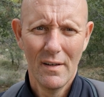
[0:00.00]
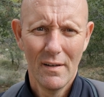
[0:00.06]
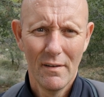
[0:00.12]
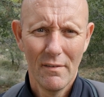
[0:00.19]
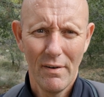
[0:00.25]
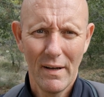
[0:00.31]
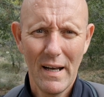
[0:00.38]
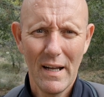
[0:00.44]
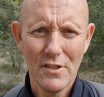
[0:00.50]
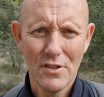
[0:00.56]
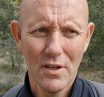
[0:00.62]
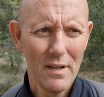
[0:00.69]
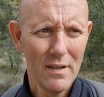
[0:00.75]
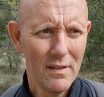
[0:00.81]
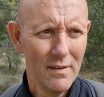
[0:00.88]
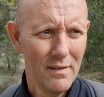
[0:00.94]

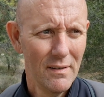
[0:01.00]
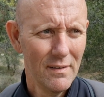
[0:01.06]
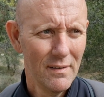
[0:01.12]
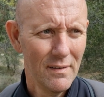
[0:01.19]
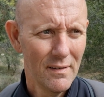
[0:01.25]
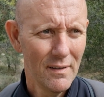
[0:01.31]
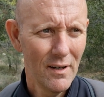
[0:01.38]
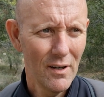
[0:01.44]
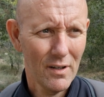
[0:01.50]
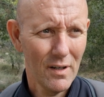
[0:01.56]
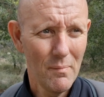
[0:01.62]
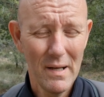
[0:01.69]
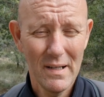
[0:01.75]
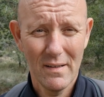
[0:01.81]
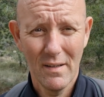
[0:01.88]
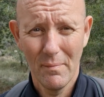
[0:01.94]
financially you're not going to
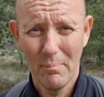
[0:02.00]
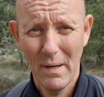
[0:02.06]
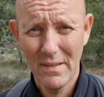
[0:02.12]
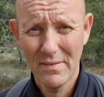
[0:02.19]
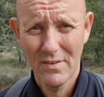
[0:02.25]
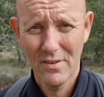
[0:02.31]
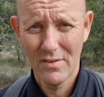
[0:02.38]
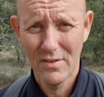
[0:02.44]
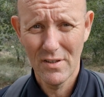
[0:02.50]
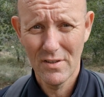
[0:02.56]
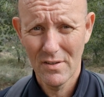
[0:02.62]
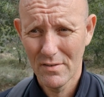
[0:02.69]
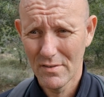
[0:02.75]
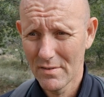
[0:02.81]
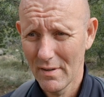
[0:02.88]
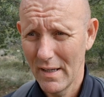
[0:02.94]
make the best
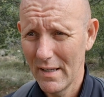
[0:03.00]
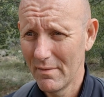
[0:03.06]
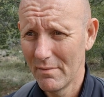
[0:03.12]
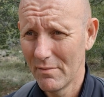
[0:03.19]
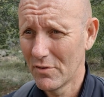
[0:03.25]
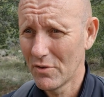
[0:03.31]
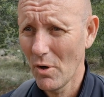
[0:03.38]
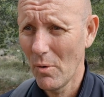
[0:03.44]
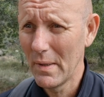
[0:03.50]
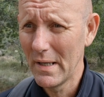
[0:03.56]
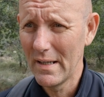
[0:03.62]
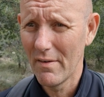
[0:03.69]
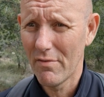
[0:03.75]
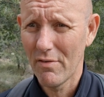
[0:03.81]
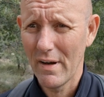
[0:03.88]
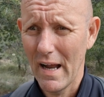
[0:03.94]
decisions in so many
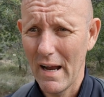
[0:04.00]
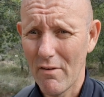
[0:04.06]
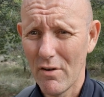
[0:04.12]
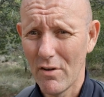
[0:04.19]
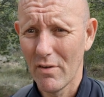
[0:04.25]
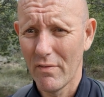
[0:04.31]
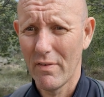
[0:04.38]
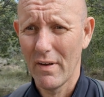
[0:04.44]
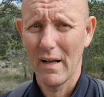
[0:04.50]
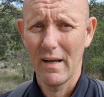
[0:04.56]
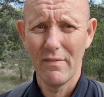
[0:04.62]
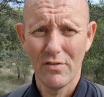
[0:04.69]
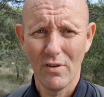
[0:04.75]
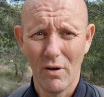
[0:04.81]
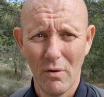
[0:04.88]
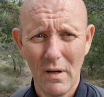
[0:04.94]
different areas of your life.
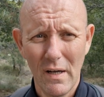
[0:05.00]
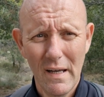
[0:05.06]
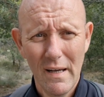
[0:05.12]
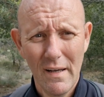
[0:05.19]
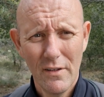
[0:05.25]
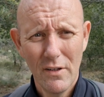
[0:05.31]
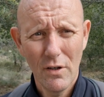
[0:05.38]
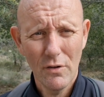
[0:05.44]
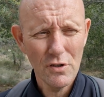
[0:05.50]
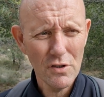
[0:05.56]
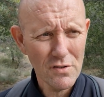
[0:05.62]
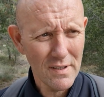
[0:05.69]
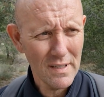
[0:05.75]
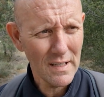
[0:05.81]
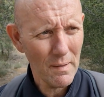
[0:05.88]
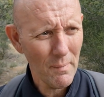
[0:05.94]
So, you know, just
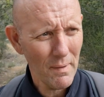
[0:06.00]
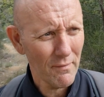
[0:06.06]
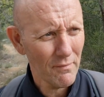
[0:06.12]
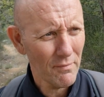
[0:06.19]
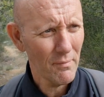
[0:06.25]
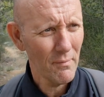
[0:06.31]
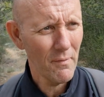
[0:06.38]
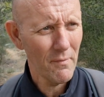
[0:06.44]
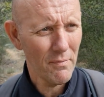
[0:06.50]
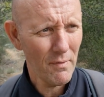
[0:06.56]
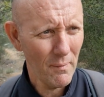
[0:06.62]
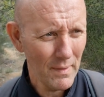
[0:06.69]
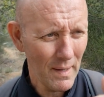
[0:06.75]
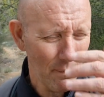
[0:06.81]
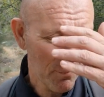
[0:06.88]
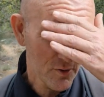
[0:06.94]
think about
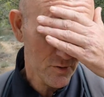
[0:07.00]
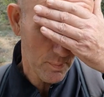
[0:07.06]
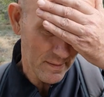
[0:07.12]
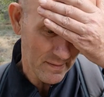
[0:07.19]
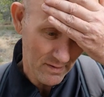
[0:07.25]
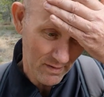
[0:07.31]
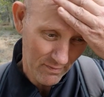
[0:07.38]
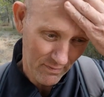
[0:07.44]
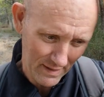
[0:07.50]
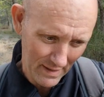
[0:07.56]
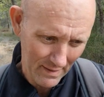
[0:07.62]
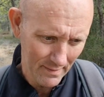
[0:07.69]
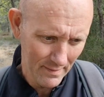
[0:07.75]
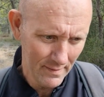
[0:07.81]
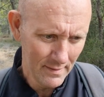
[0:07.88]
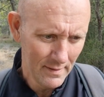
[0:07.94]
from that perspective
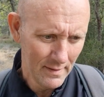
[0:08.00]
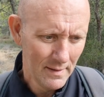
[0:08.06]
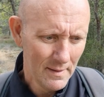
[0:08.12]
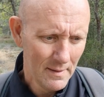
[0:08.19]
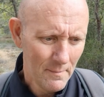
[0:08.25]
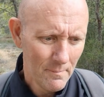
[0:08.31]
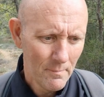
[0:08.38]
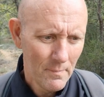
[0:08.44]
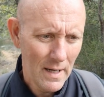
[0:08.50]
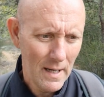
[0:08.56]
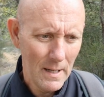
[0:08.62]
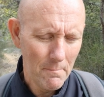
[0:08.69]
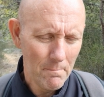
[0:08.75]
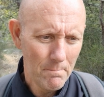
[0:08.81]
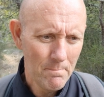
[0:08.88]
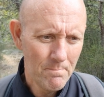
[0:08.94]
that
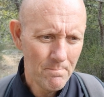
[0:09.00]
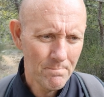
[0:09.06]
um,